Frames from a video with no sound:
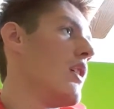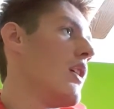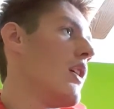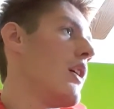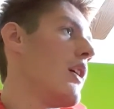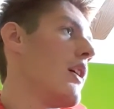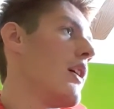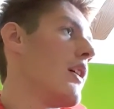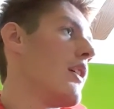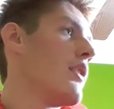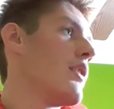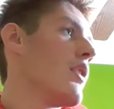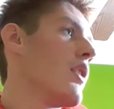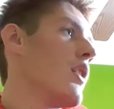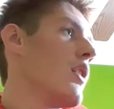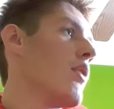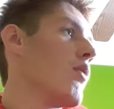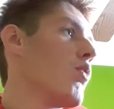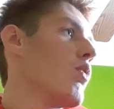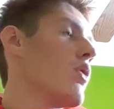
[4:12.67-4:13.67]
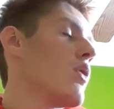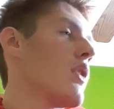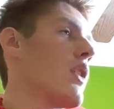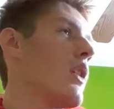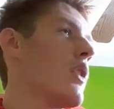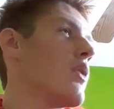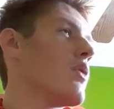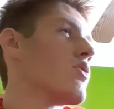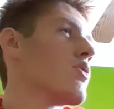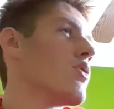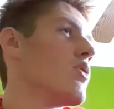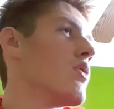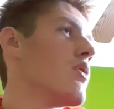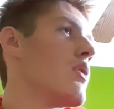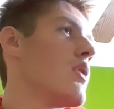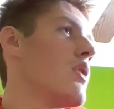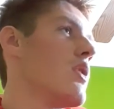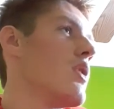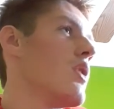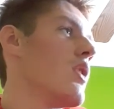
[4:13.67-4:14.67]
and we'll get into
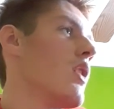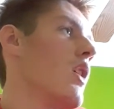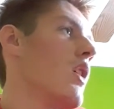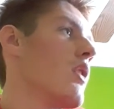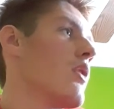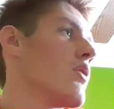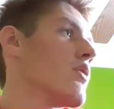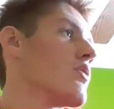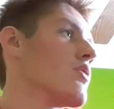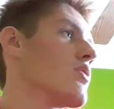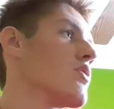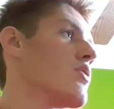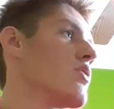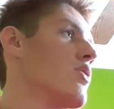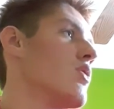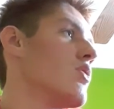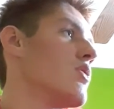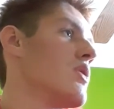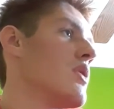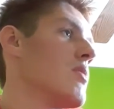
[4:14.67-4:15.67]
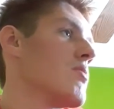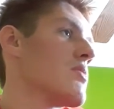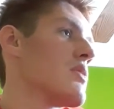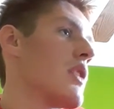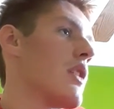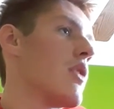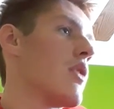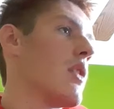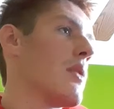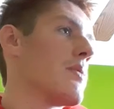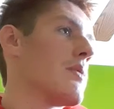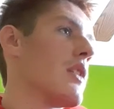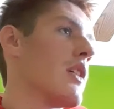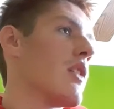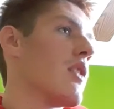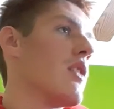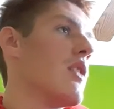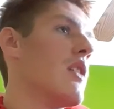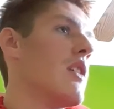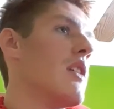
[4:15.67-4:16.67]
the other 2 teams that are up
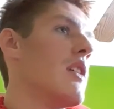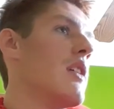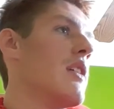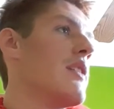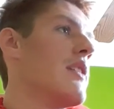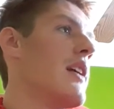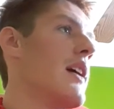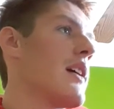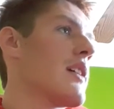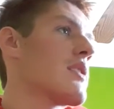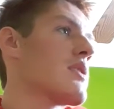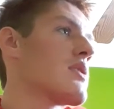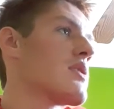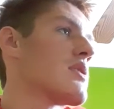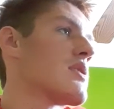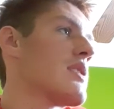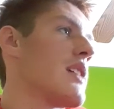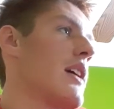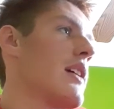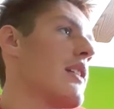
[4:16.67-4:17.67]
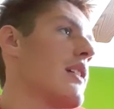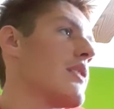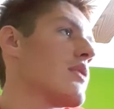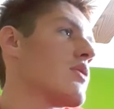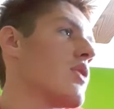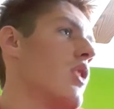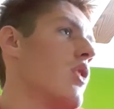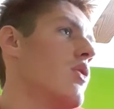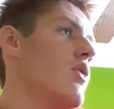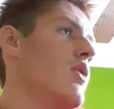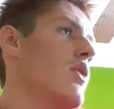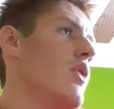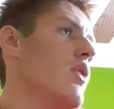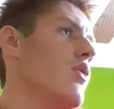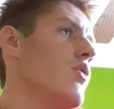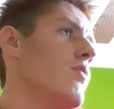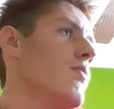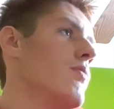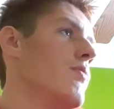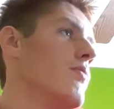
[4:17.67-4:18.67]
there. Next, San
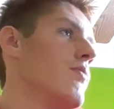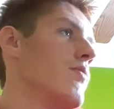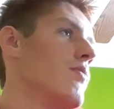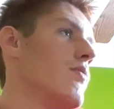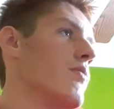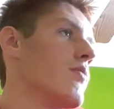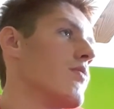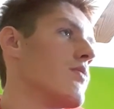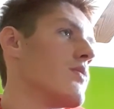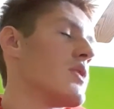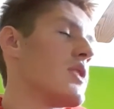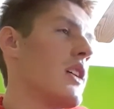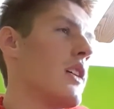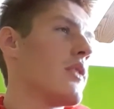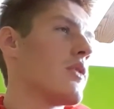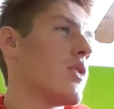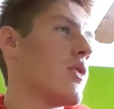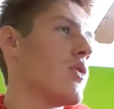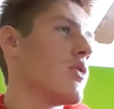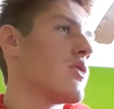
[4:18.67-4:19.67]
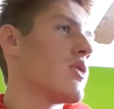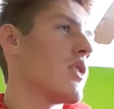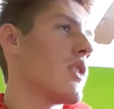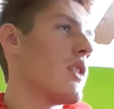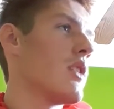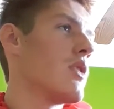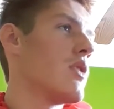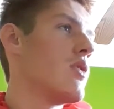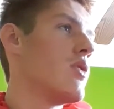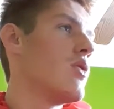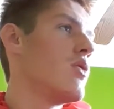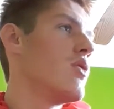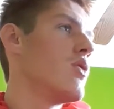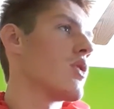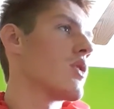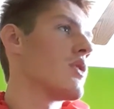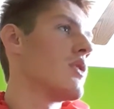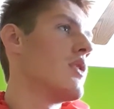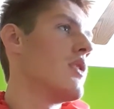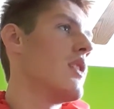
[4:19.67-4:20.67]
Antonio. San Antonio took on the New
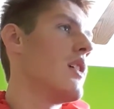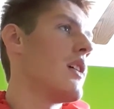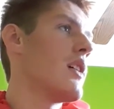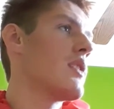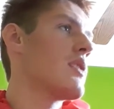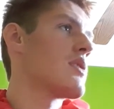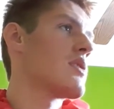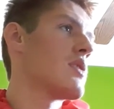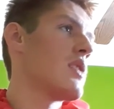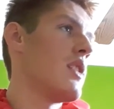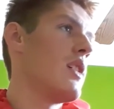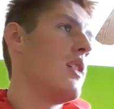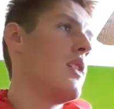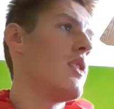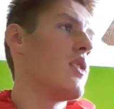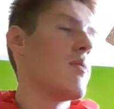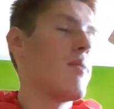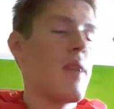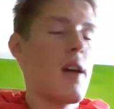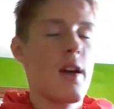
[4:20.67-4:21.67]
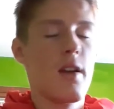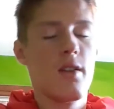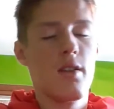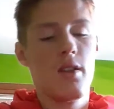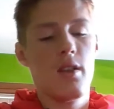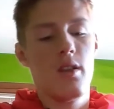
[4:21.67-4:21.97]
York Knicks in the